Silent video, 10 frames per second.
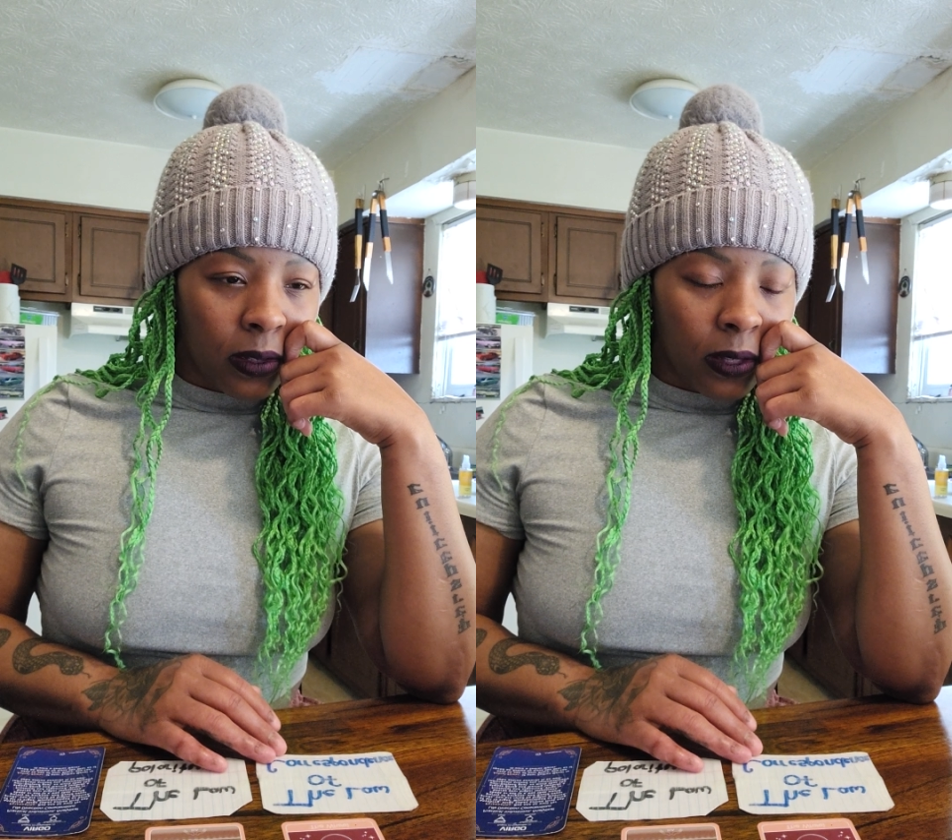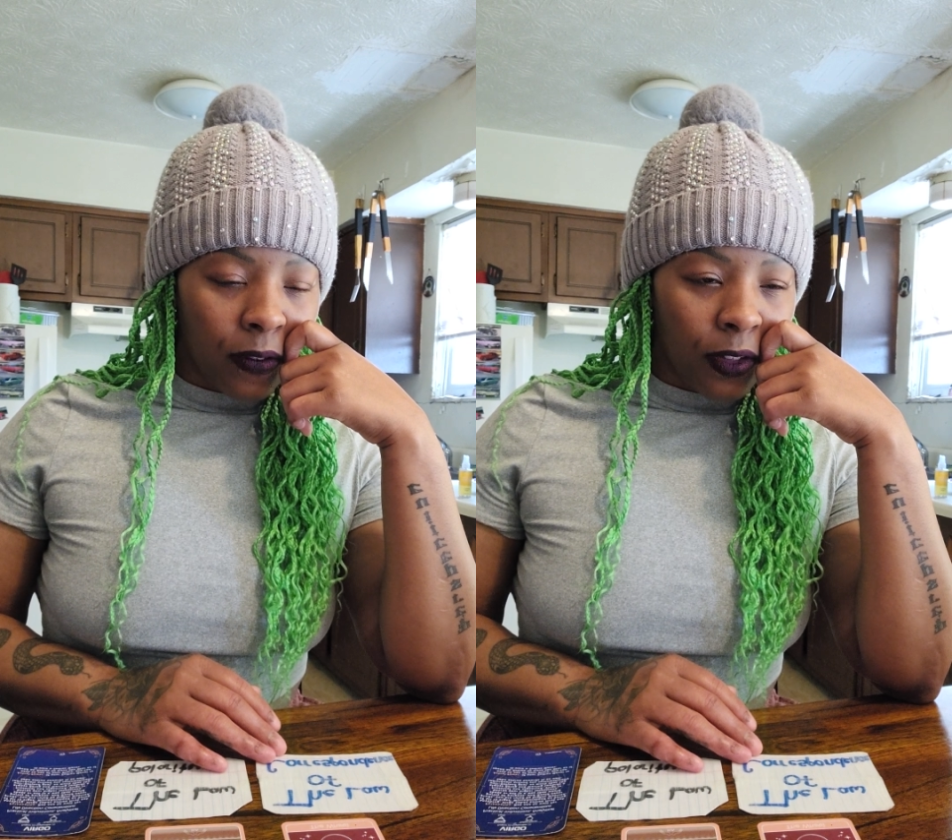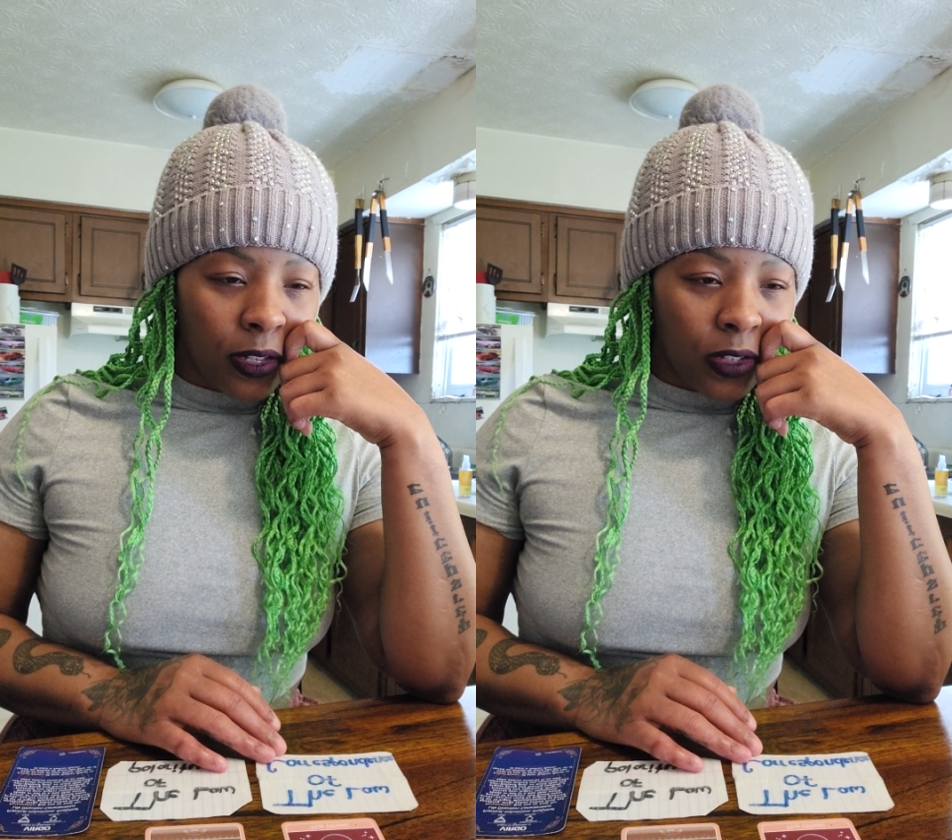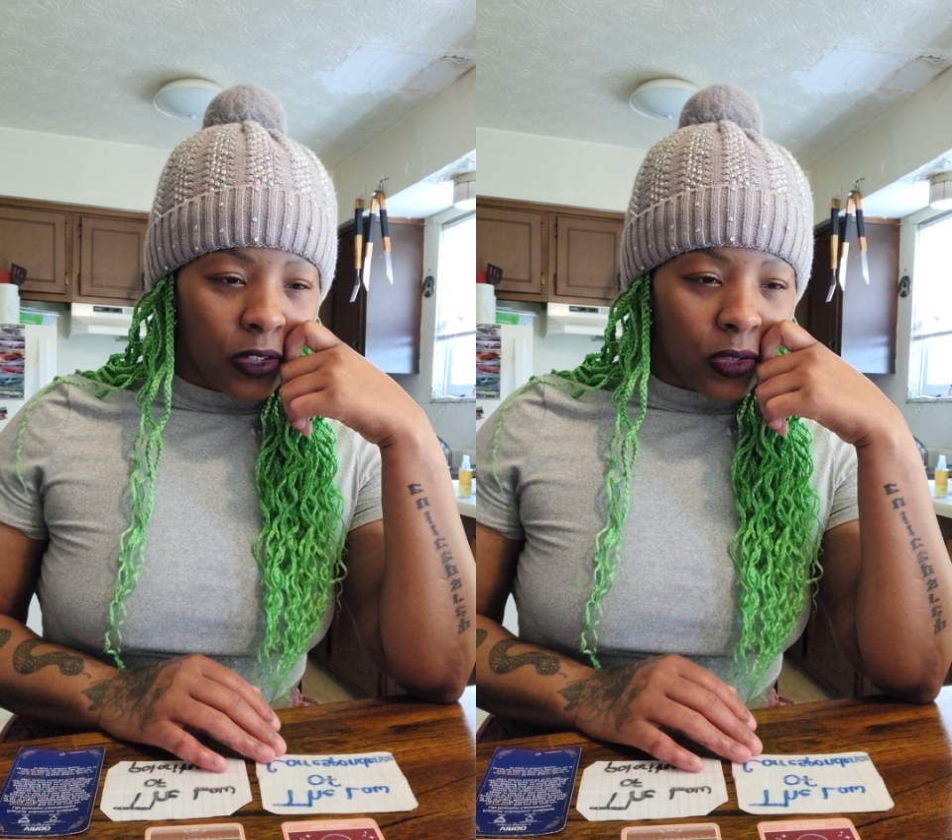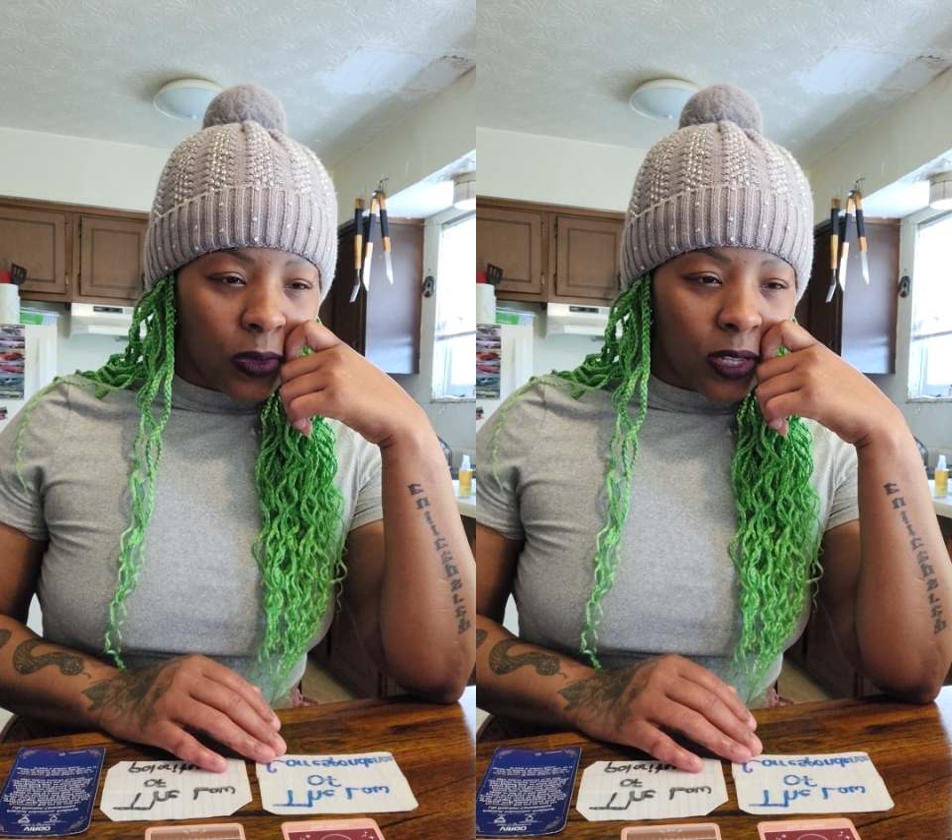I feel like this
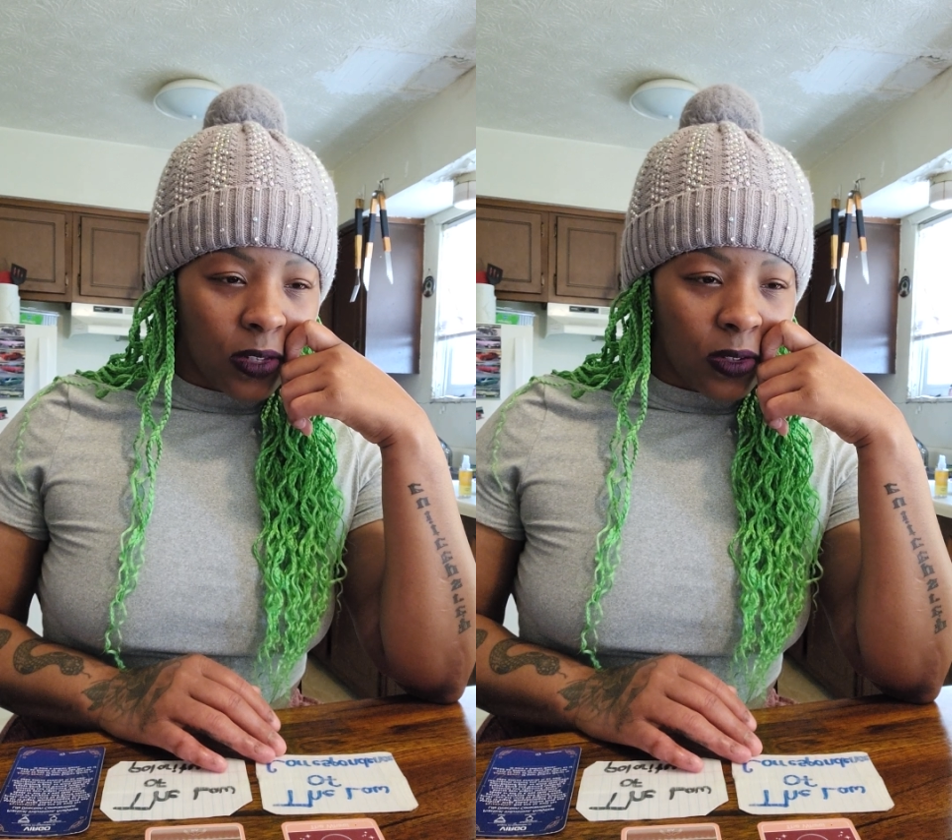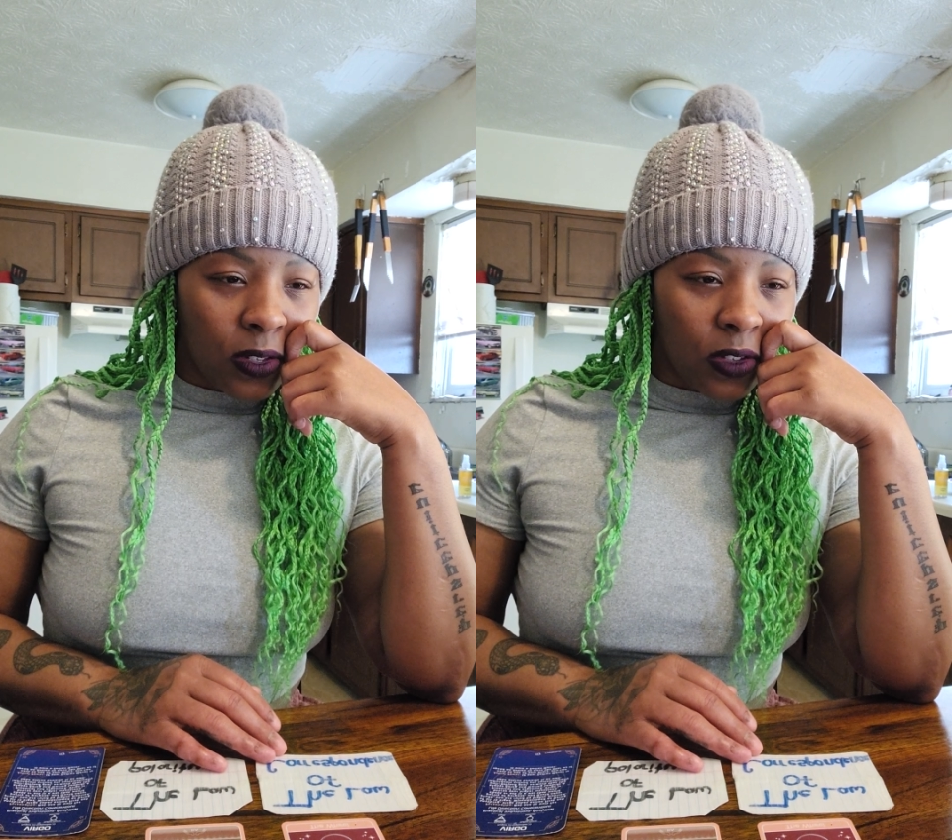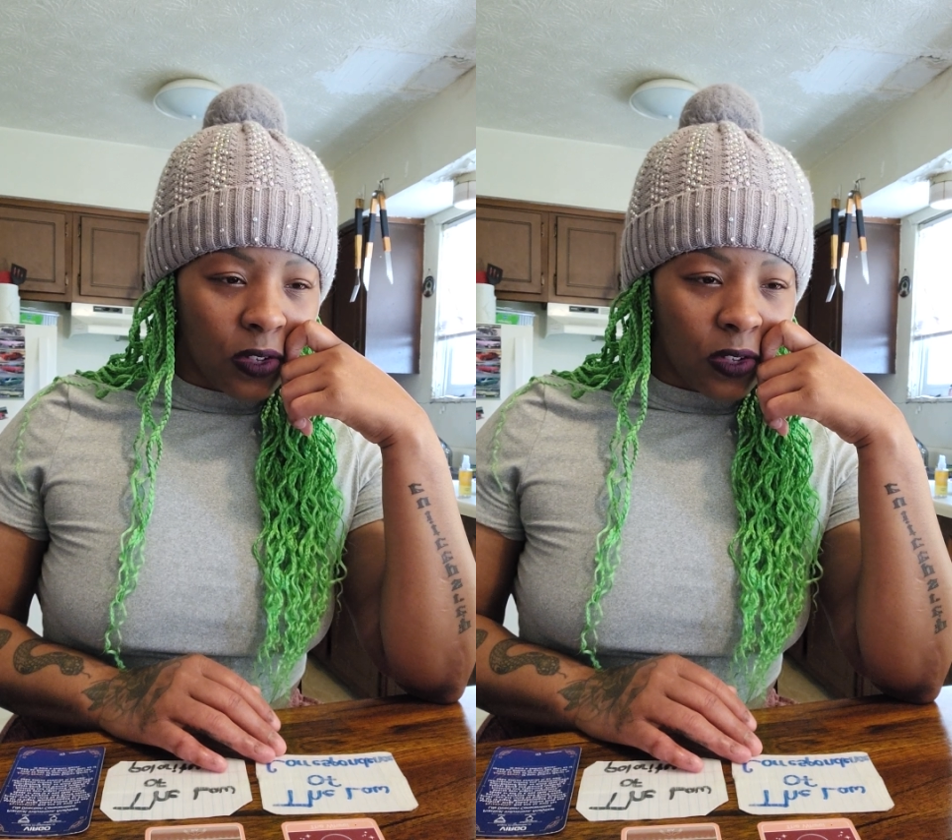goes with yesterday's